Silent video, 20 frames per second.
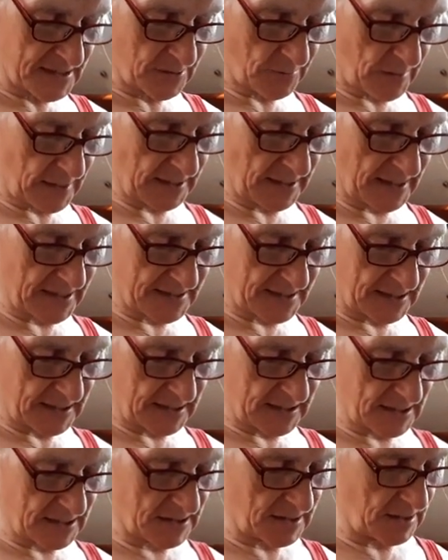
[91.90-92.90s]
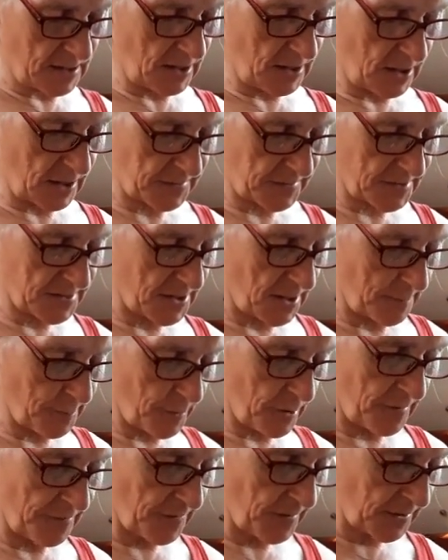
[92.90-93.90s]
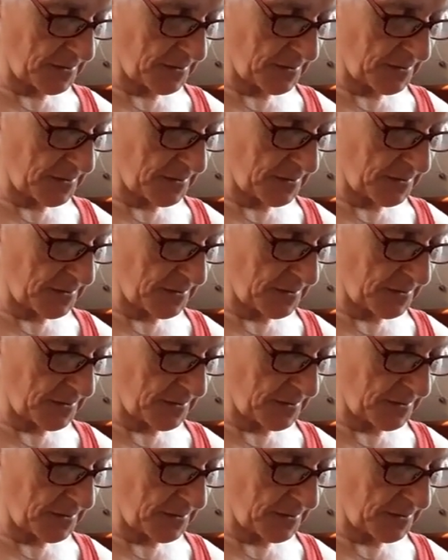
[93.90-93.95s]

is quite easy. You just cut the top off,